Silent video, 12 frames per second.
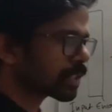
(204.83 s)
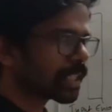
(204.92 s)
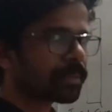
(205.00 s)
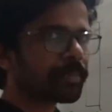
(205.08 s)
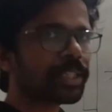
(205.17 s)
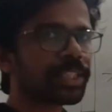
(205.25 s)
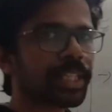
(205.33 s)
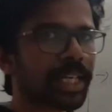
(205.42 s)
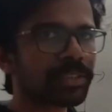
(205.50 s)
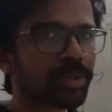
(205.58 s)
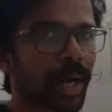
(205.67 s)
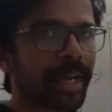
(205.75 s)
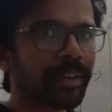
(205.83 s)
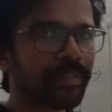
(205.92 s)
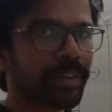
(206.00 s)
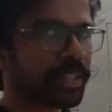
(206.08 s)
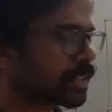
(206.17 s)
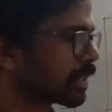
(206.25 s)
so that the machine has to
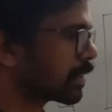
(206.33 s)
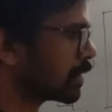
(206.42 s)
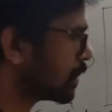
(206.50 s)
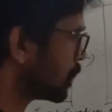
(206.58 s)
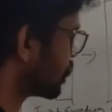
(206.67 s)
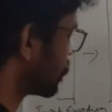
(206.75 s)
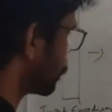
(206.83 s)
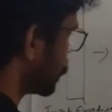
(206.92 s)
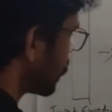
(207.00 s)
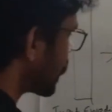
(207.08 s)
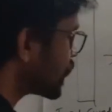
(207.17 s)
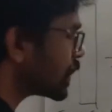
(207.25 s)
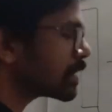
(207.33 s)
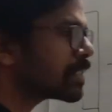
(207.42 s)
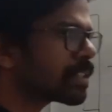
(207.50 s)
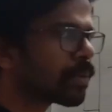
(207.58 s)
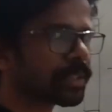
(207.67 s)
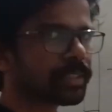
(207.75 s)
identify. The machine
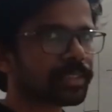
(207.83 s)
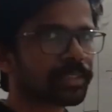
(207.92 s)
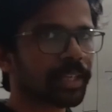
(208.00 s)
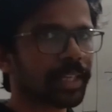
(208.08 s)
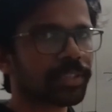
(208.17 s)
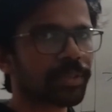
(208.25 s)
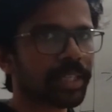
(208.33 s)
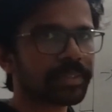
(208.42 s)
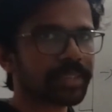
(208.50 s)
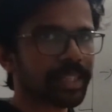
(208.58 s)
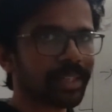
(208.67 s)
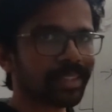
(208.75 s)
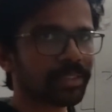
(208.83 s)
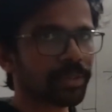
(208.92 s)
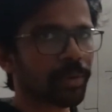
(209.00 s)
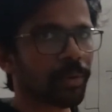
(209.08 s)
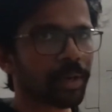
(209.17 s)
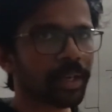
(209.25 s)
doesn't know it's actually a sentence
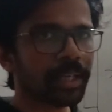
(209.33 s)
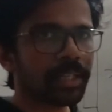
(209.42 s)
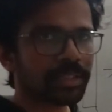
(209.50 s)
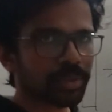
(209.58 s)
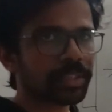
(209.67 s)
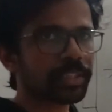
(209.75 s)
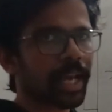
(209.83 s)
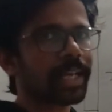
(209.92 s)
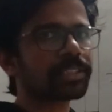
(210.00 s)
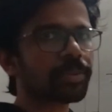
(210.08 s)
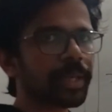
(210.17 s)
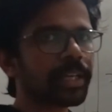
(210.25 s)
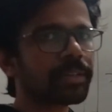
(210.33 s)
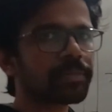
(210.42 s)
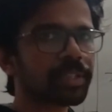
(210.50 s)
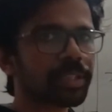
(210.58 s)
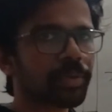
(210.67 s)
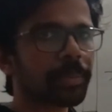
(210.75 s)
or not. So it has to be
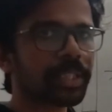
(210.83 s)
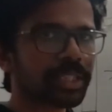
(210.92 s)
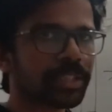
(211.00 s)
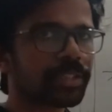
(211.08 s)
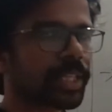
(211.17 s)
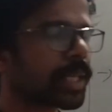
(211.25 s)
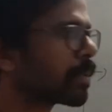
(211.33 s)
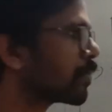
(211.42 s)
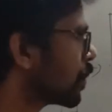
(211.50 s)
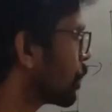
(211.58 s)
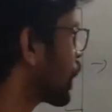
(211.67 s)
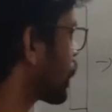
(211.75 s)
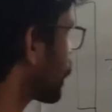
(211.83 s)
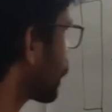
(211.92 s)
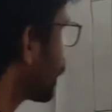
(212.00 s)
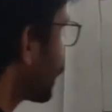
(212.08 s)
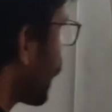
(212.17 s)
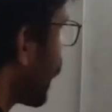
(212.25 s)
converted to machine readable format.
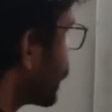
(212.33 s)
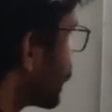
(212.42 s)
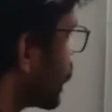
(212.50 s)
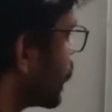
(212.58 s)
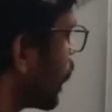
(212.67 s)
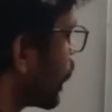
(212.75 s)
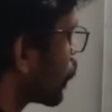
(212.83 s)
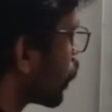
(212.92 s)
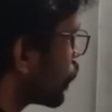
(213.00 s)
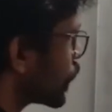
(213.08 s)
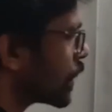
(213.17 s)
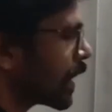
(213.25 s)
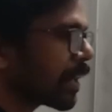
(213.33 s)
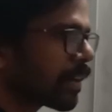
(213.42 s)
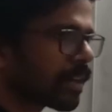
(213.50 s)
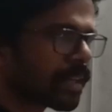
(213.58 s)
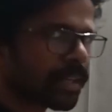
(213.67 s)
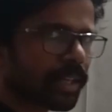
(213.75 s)
And in encoding
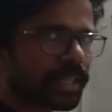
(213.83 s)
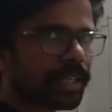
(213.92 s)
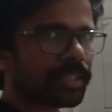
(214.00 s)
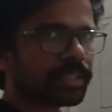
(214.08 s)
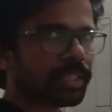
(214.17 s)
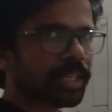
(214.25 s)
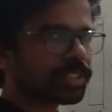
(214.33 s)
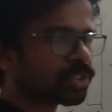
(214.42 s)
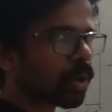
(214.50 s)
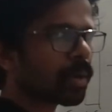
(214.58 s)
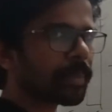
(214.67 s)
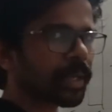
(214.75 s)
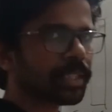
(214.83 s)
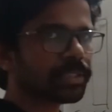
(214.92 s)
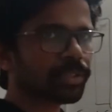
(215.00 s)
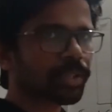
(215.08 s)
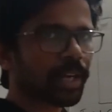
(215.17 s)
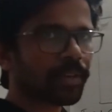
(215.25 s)
layer, the job
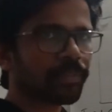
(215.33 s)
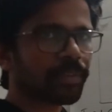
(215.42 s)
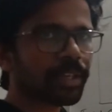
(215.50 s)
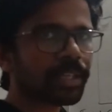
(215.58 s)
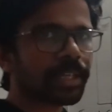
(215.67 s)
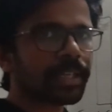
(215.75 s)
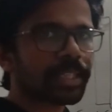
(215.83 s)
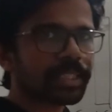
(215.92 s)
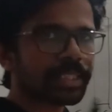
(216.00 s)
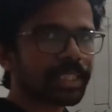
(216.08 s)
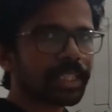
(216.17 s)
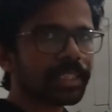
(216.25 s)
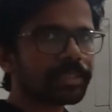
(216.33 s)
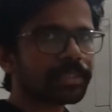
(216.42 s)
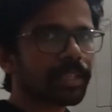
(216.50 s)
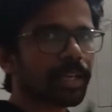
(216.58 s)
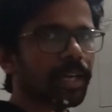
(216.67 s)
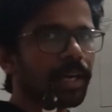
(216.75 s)
is to convert these
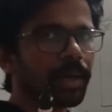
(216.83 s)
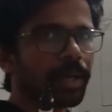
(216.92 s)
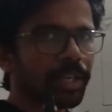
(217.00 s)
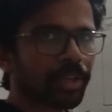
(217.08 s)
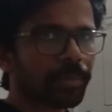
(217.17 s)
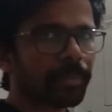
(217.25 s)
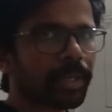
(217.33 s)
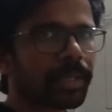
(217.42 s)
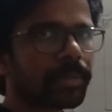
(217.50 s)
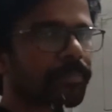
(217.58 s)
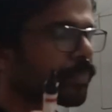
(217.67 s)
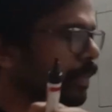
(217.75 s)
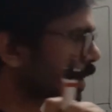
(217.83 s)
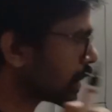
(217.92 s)
human